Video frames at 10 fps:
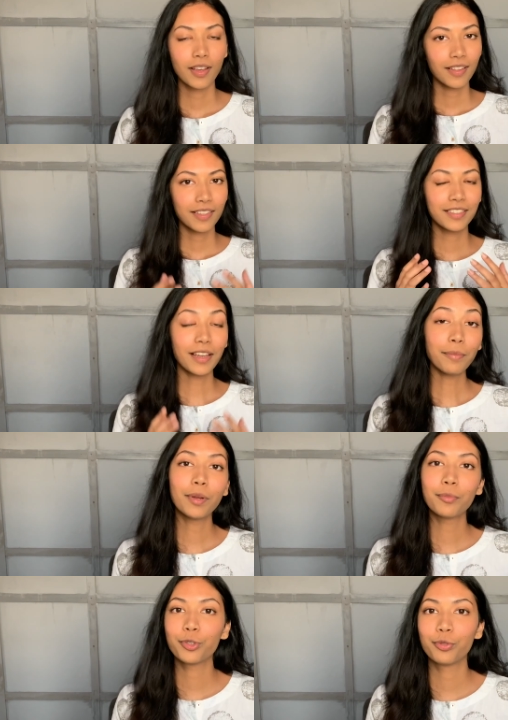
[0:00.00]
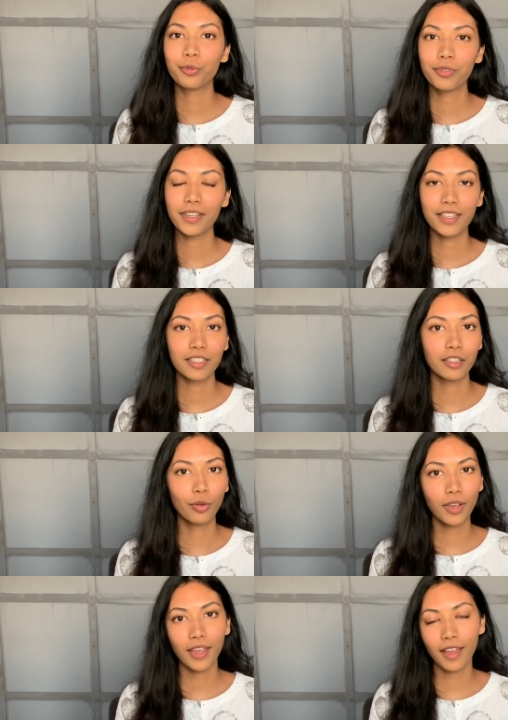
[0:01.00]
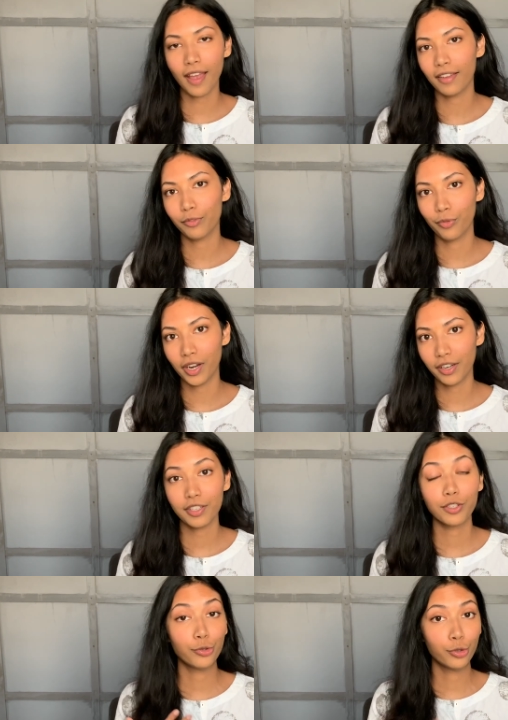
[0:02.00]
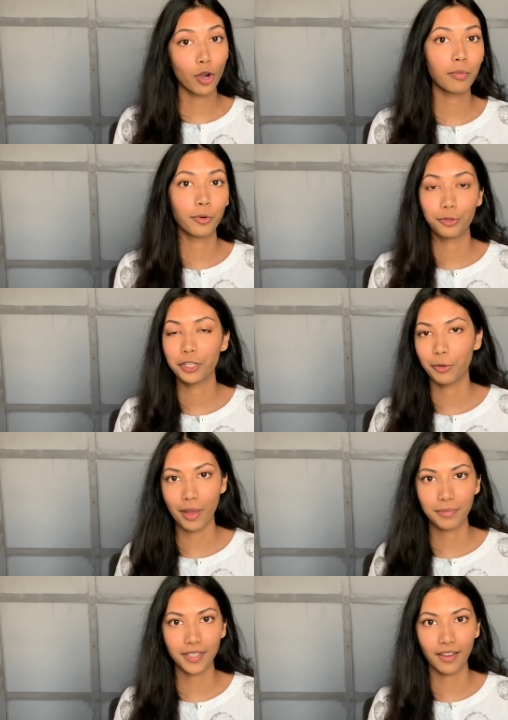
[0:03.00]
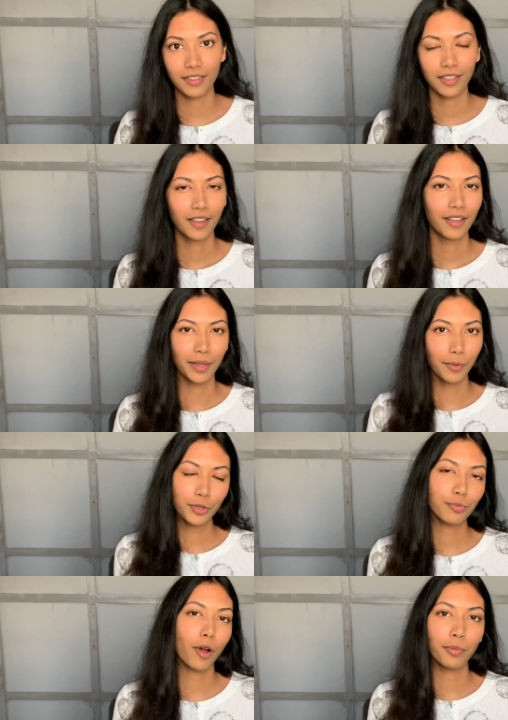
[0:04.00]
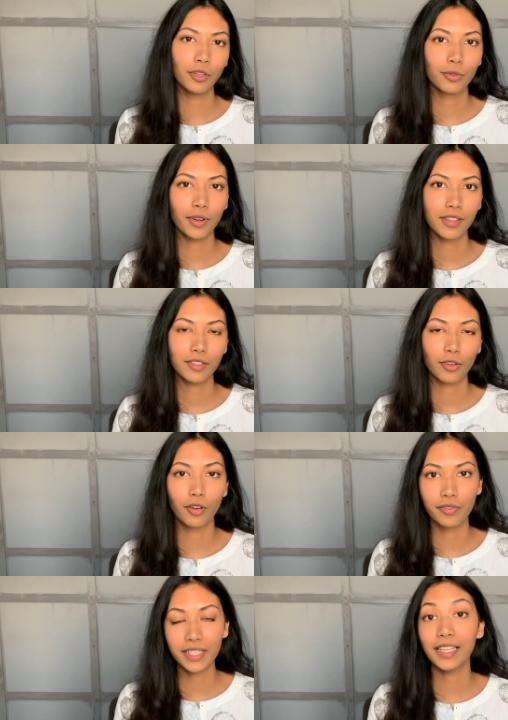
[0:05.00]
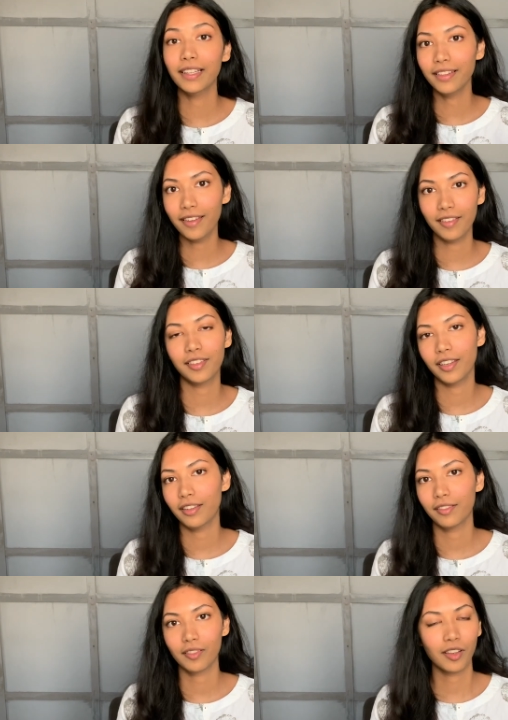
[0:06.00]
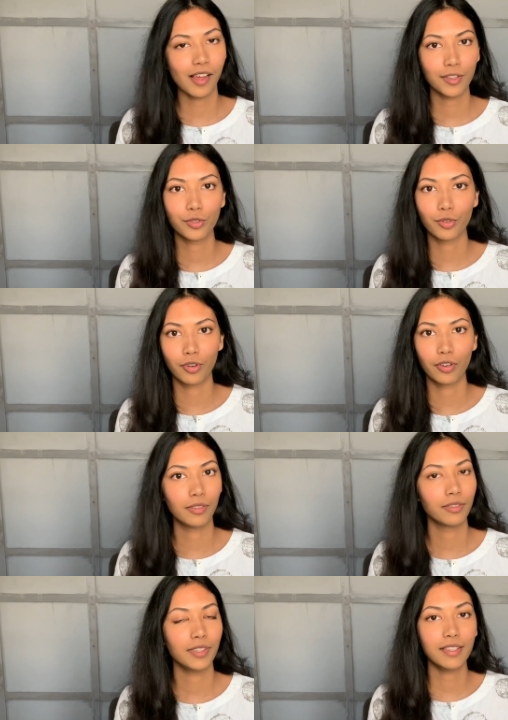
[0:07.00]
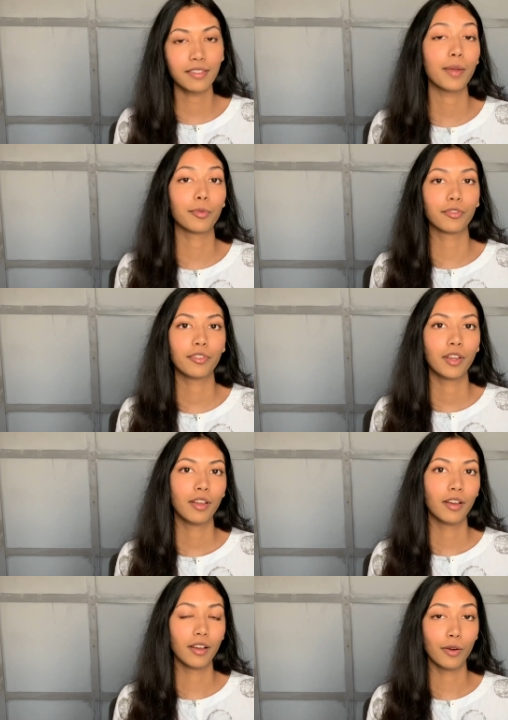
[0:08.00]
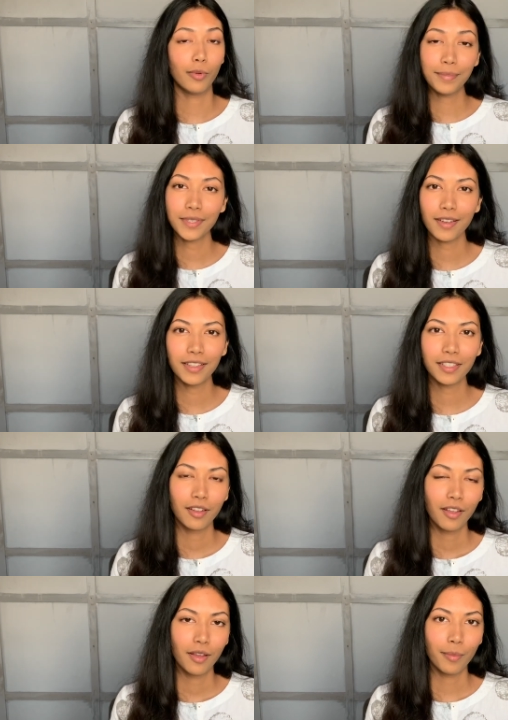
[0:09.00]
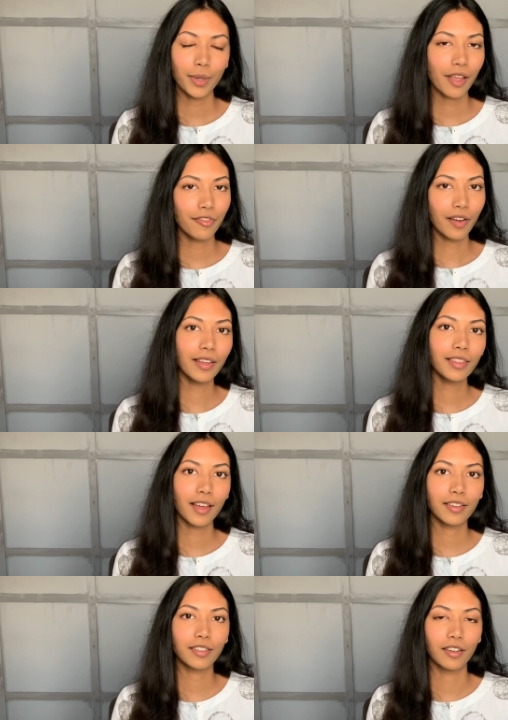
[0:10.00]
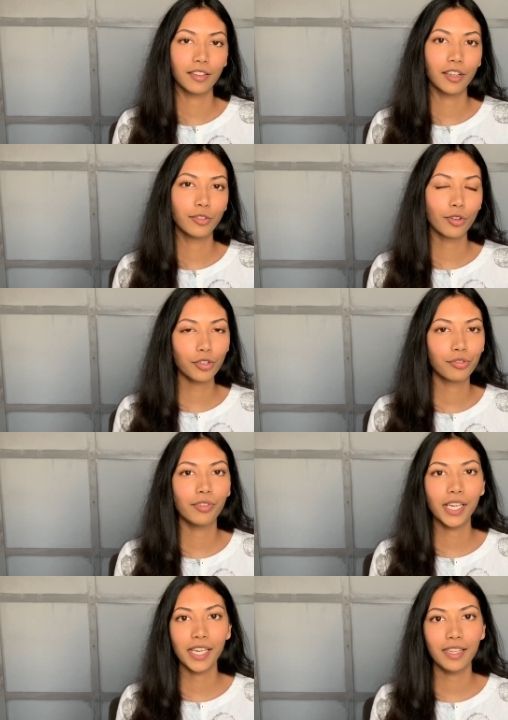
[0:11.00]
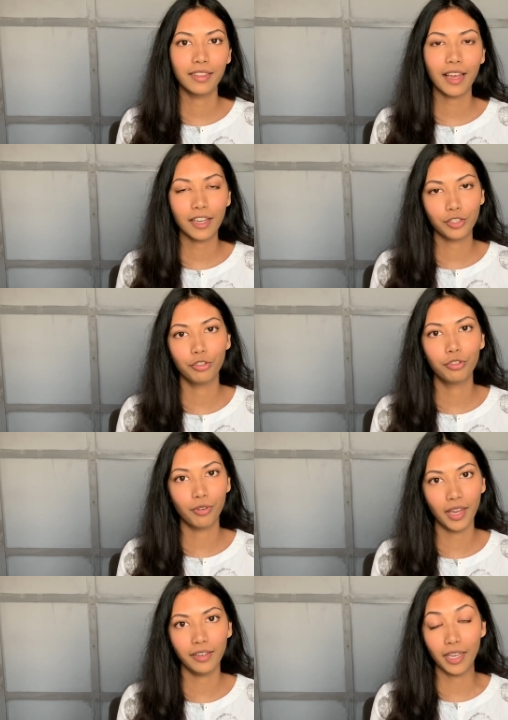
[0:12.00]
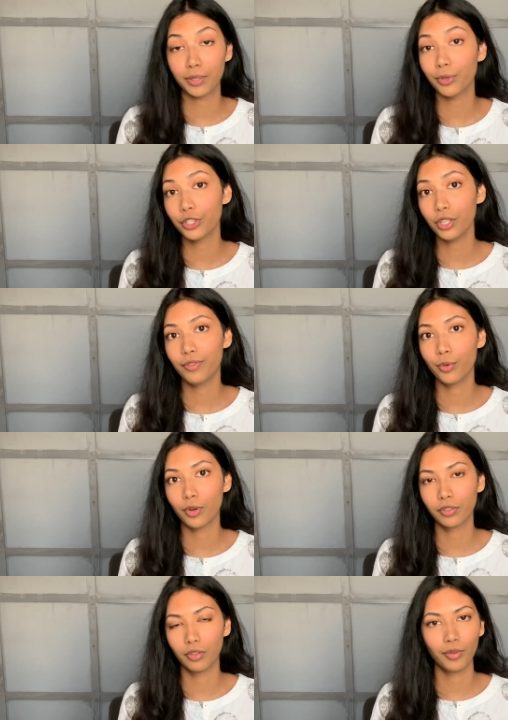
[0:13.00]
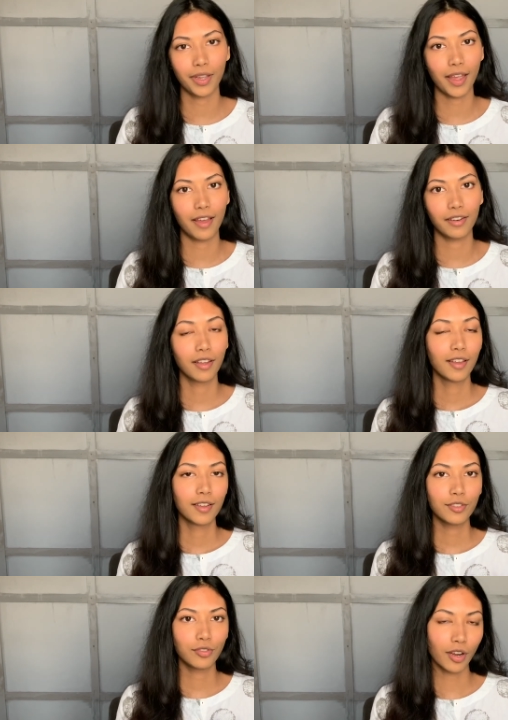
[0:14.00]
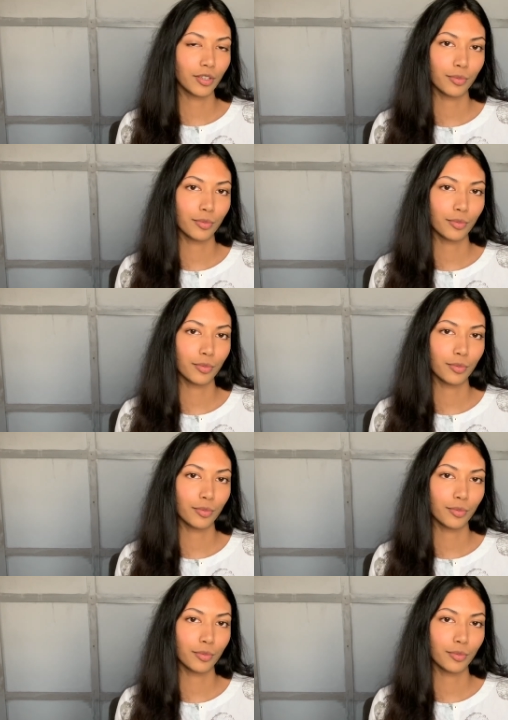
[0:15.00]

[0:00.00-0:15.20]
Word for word: Step number two is looking at various job posting websites. The most popular ones are obviously LinkedIn, Glassdoor, these type of uh, websites, but I find that uh, they're not really that great, especially if you want to look at startup